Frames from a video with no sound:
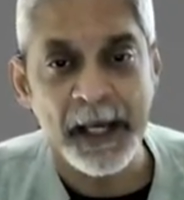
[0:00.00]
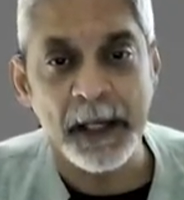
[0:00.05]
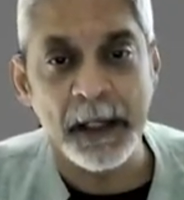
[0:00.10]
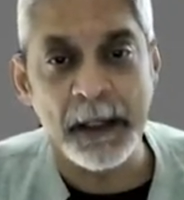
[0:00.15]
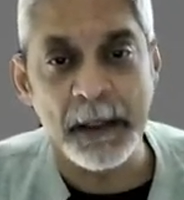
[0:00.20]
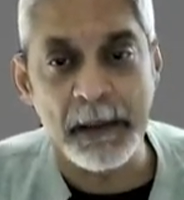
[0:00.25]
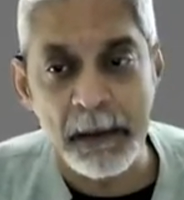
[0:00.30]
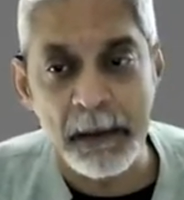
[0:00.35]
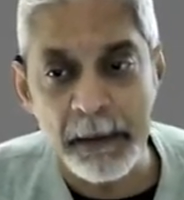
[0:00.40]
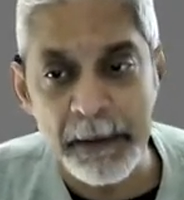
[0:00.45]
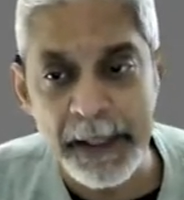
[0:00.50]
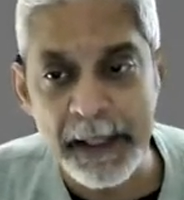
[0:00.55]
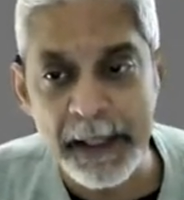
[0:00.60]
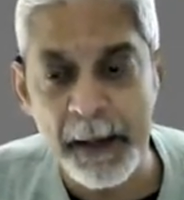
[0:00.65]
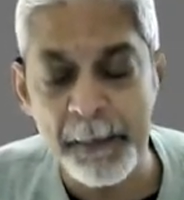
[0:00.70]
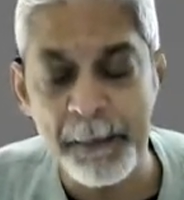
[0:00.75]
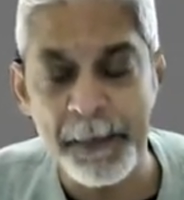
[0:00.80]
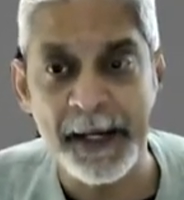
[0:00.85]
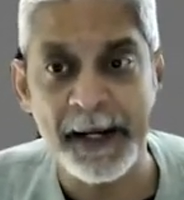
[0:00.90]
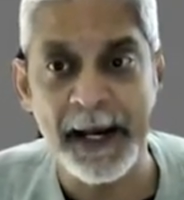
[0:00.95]
Growing
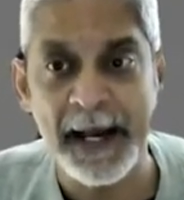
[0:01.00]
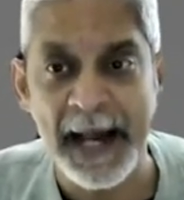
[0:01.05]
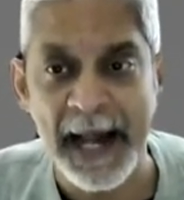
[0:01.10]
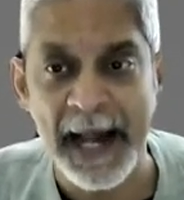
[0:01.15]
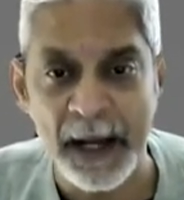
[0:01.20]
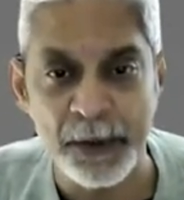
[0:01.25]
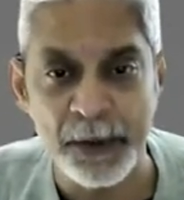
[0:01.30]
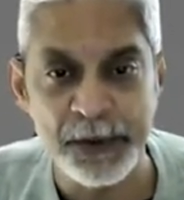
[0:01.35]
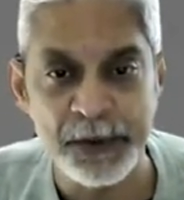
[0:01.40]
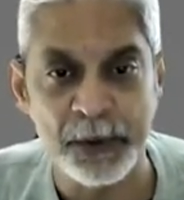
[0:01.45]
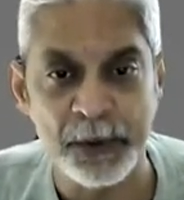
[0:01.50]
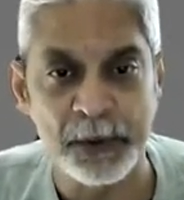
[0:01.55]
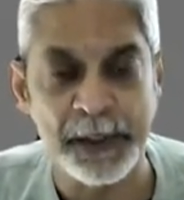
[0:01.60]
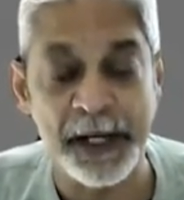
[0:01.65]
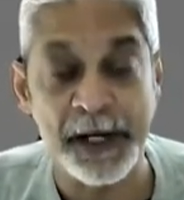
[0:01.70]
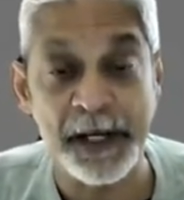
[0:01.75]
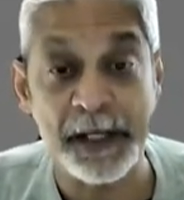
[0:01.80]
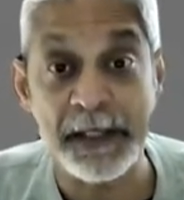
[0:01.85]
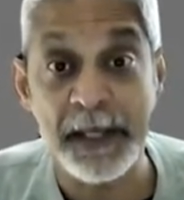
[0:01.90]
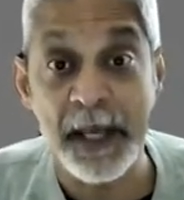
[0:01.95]
up in a household
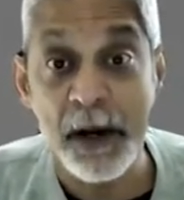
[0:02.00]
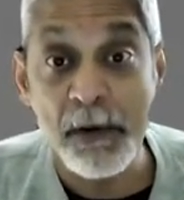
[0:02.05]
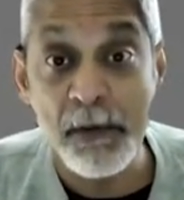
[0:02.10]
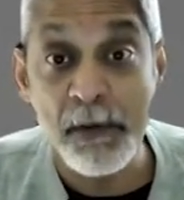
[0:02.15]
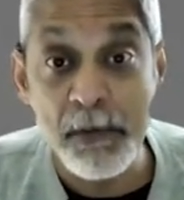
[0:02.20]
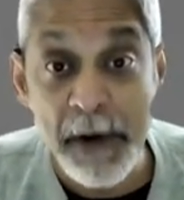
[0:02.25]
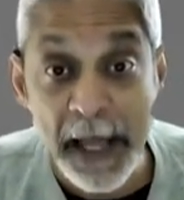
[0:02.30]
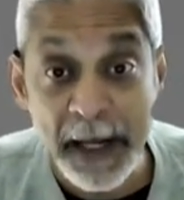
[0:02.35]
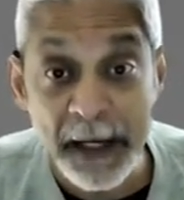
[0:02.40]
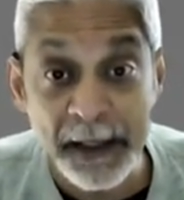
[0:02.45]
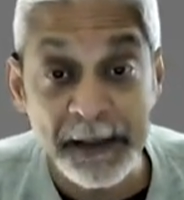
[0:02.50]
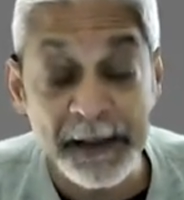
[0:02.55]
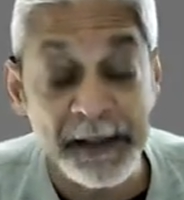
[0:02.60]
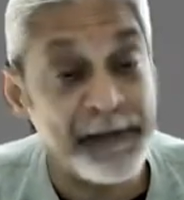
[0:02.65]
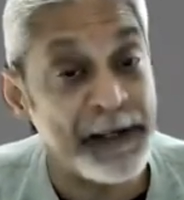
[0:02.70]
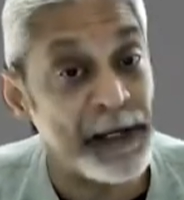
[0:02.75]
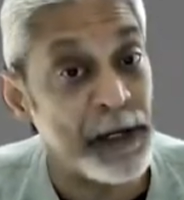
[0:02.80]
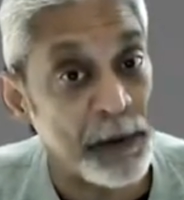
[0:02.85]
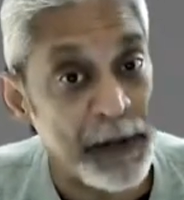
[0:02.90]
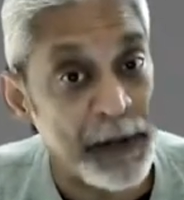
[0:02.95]
that is
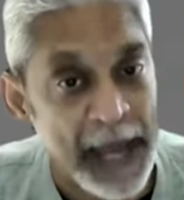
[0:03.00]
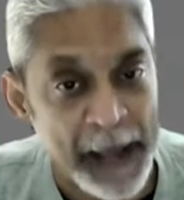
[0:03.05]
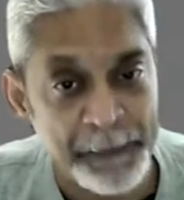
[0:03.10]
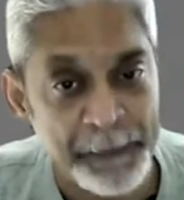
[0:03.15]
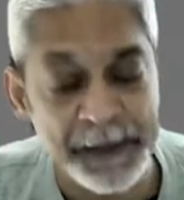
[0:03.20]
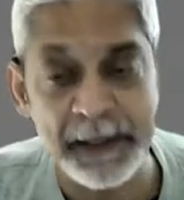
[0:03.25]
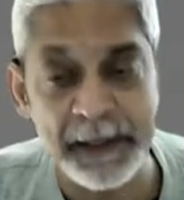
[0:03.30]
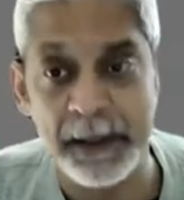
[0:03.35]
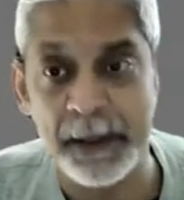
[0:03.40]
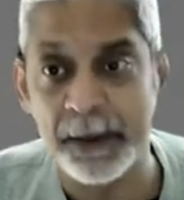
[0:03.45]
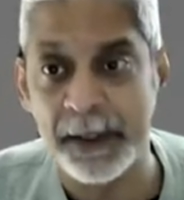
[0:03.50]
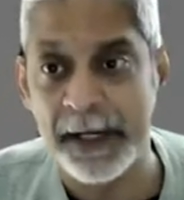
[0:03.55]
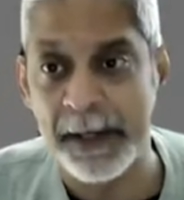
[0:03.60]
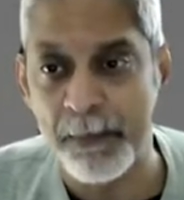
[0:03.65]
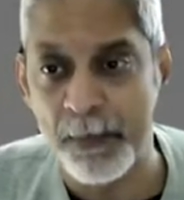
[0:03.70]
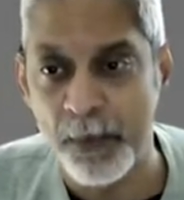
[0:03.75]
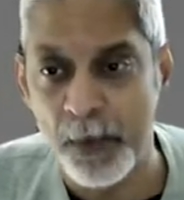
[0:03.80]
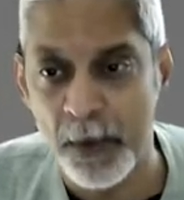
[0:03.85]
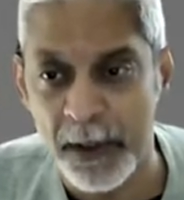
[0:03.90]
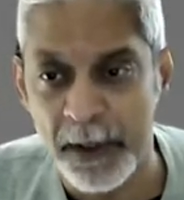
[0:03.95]
relatively or
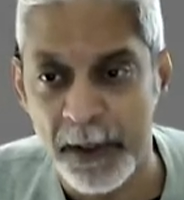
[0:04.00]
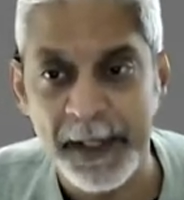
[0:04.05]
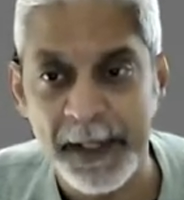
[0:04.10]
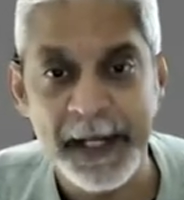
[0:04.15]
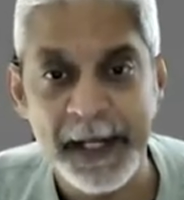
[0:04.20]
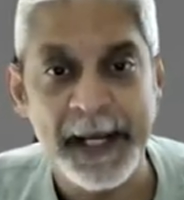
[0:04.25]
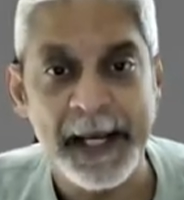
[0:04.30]
absolutely poor,